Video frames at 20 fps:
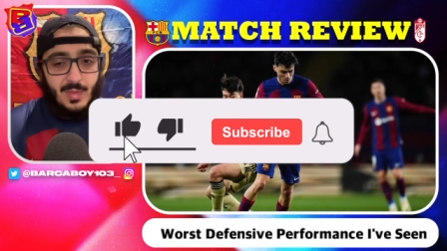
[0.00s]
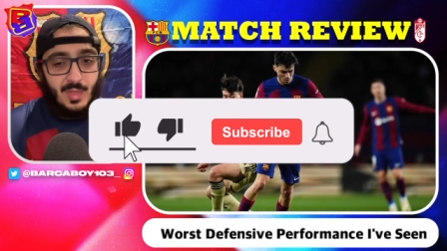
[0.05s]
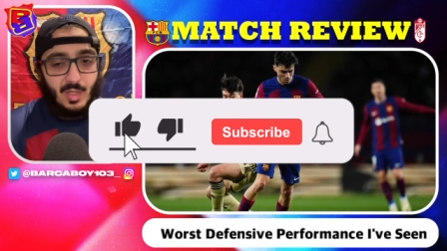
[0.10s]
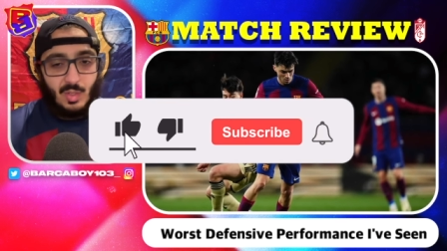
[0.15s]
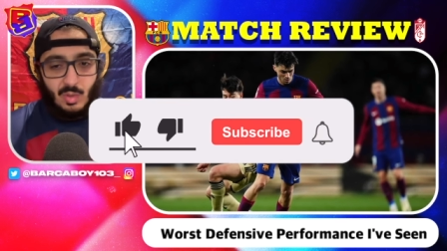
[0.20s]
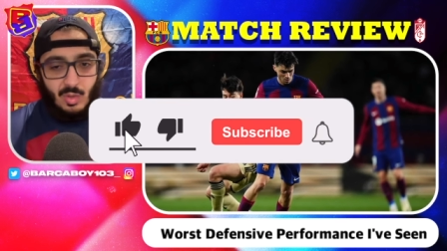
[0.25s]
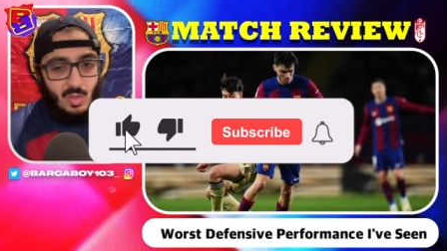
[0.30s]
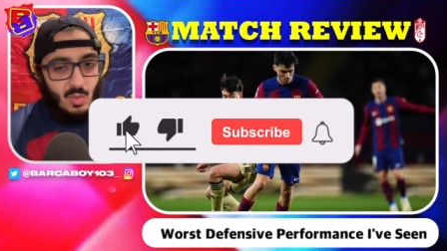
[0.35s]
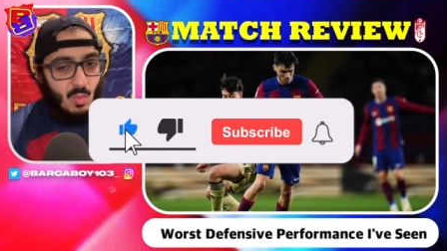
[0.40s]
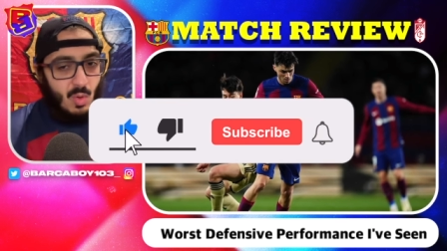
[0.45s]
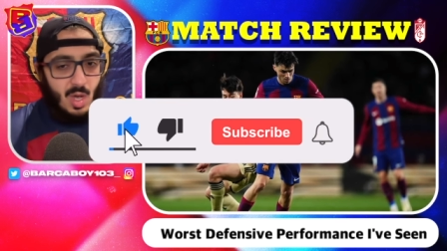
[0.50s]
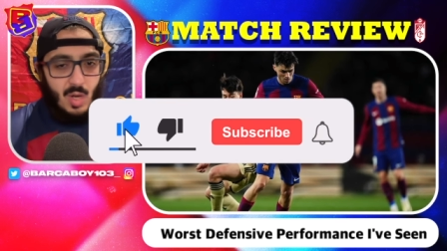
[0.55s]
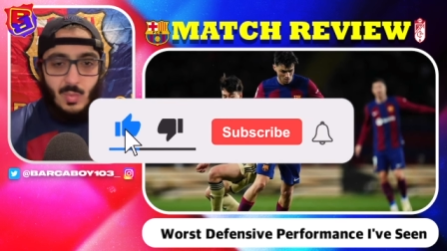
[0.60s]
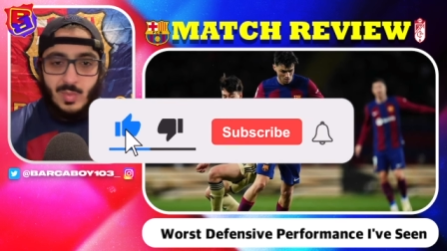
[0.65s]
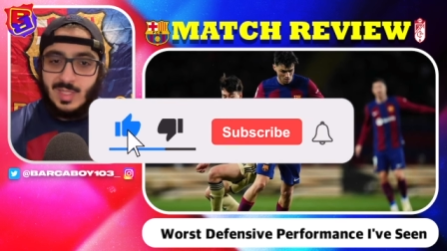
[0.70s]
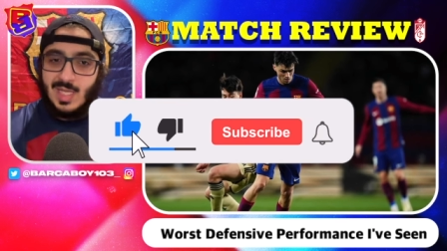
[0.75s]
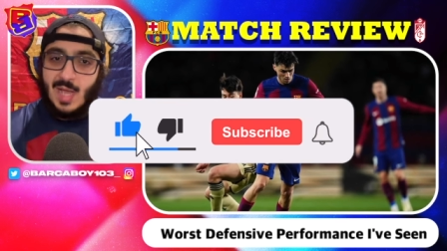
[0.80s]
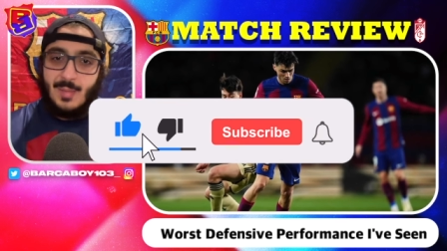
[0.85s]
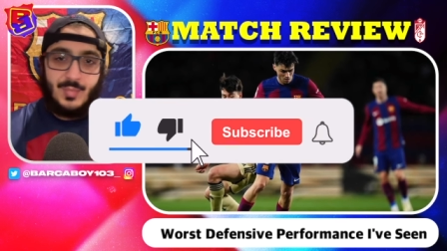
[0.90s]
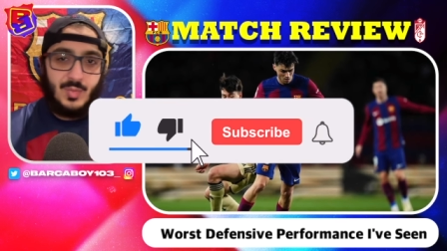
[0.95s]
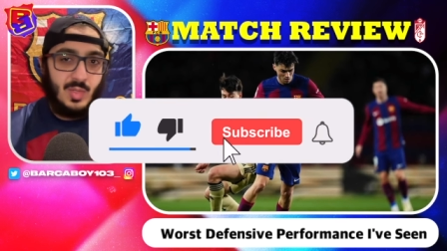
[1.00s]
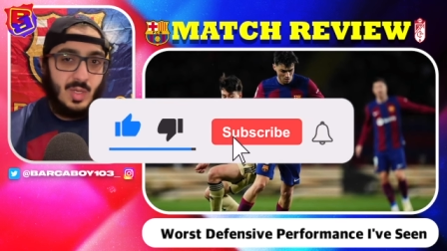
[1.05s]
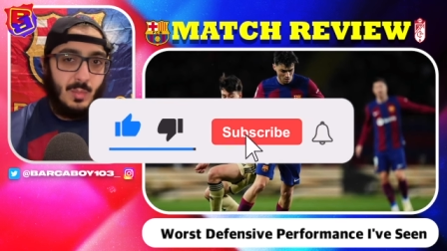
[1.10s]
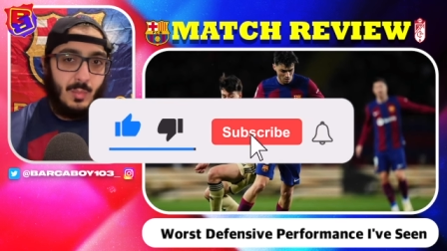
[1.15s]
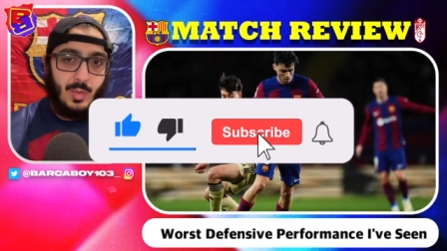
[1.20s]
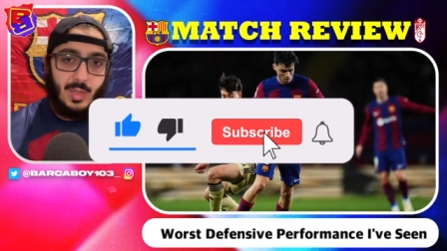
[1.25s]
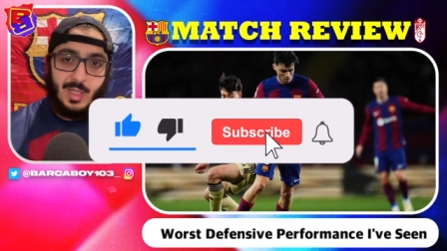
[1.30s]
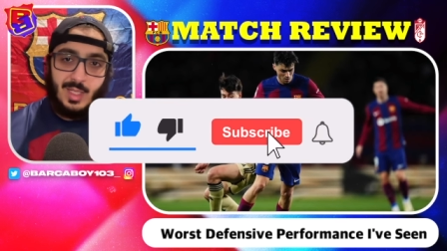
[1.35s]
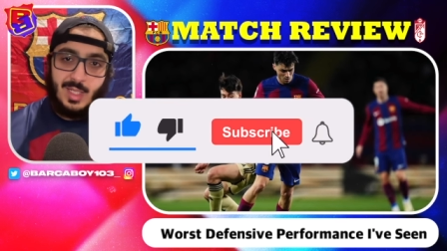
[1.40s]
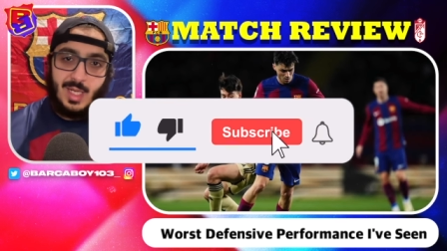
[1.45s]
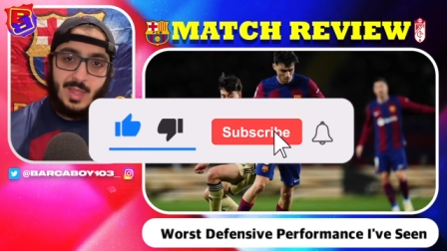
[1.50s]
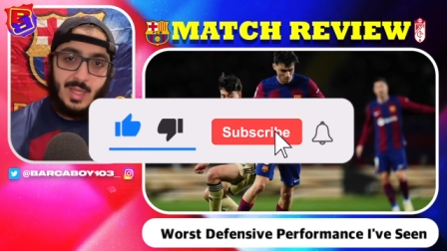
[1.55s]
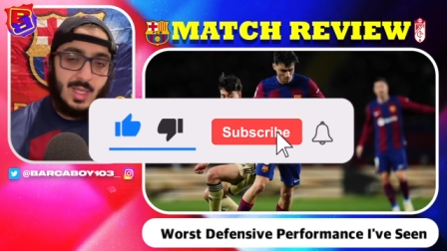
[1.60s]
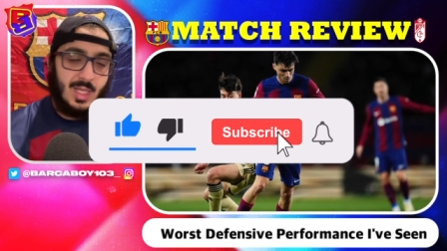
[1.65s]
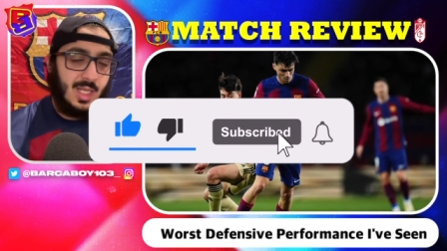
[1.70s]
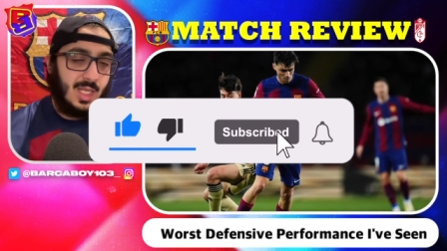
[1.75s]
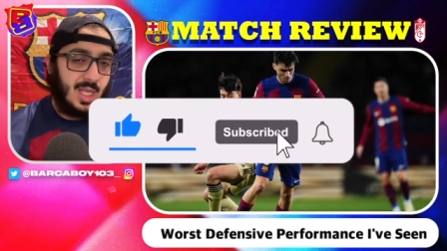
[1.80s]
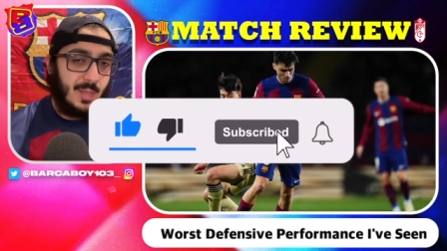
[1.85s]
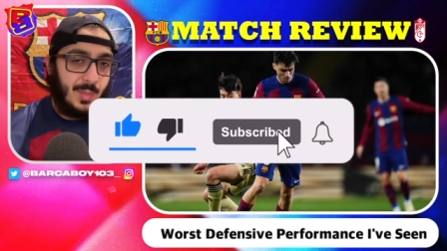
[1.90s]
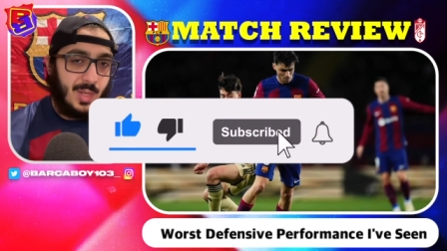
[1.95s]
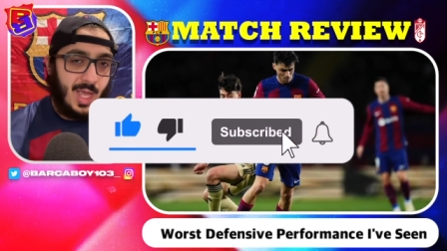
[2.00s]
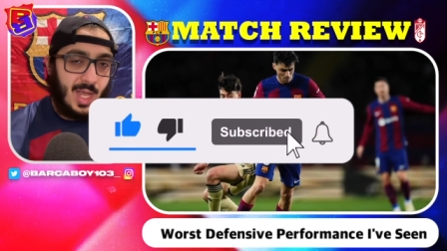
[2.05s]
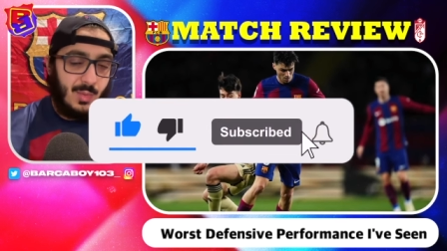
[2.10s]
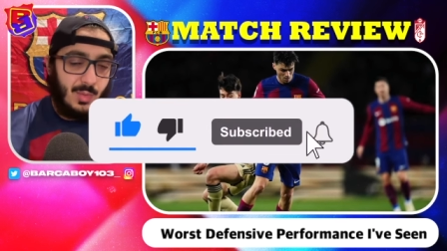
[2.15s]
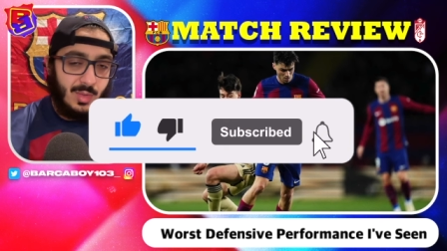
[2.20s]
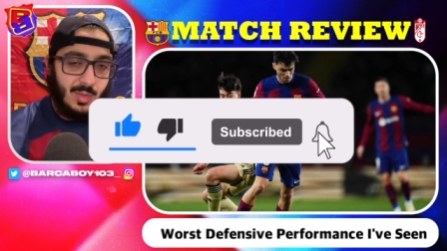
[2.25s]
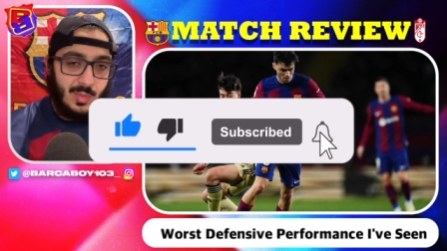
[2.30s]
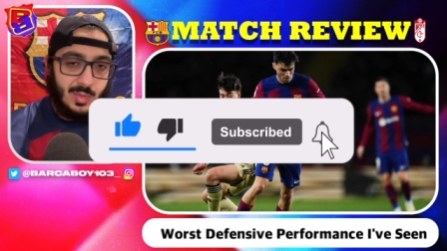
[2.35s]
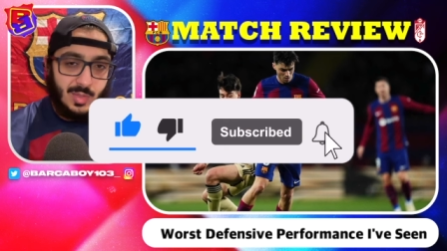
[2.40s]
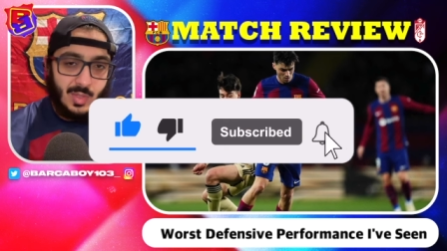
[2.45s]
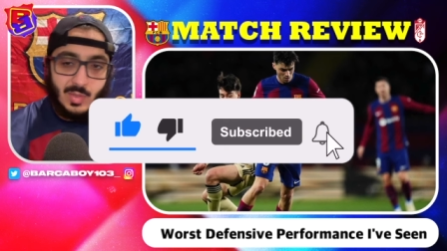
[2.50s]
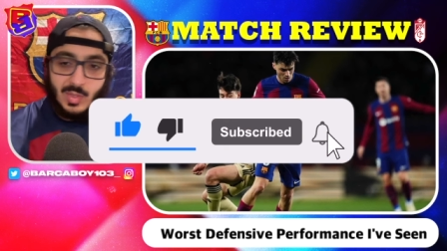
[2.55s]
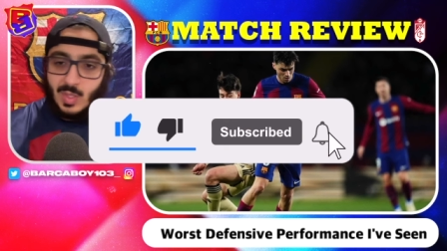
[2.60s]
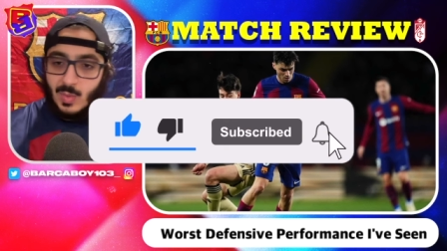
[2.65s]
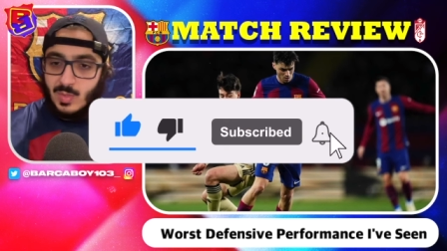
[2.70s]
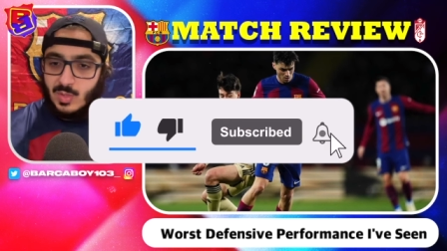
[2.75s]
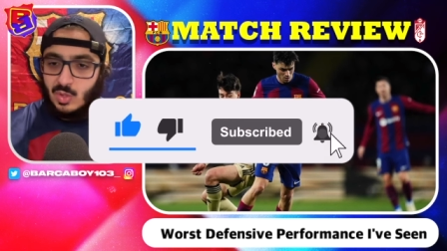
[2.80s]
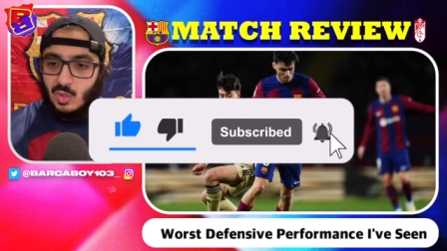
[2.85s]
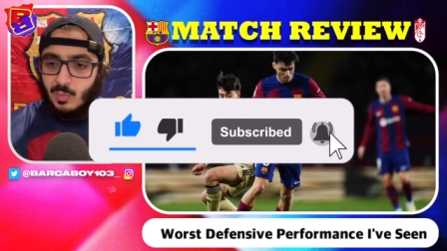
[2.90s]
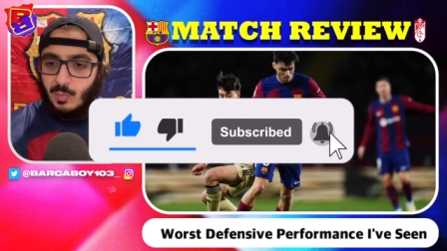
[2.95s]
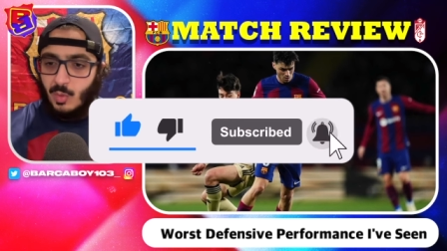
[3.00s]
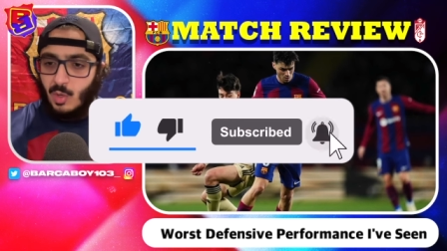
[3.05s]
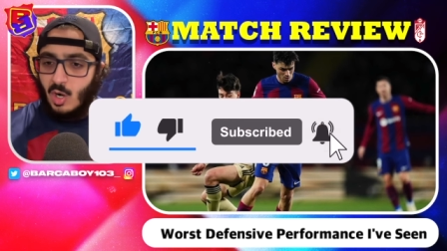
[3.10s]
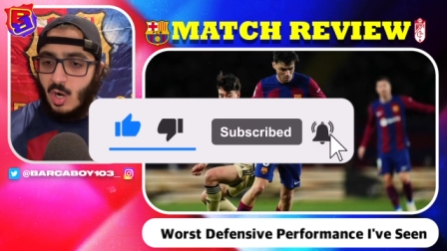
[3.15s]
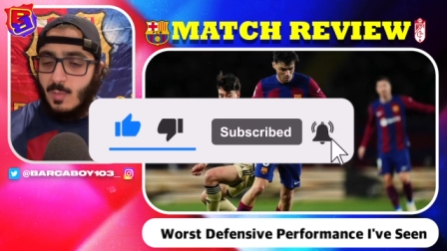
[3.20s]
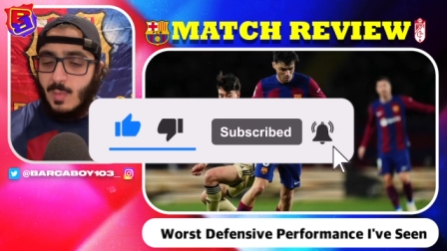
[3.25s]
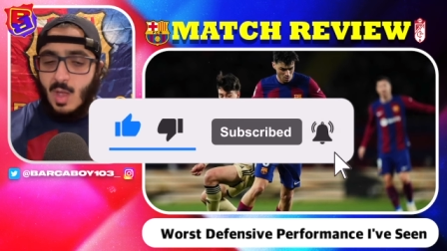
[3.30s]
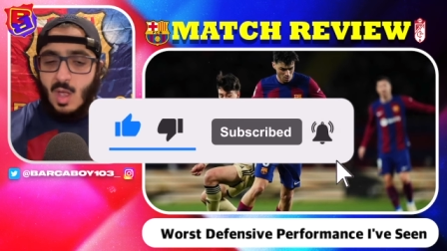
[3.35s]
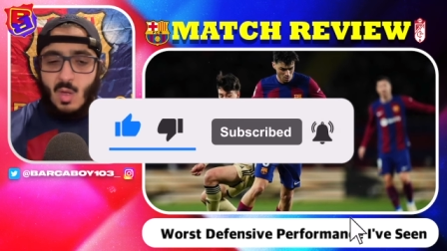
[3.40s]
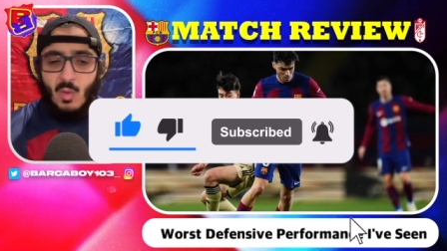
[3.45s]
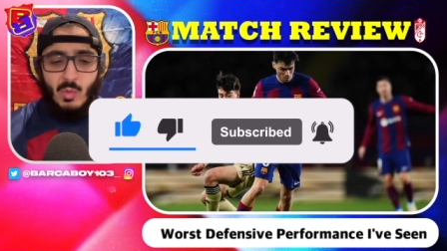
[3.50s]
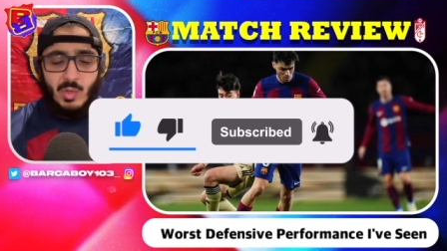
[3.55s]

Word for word: I think Gundogan was absolutely brilliant. I think the link up he had with Lewandowski was superb.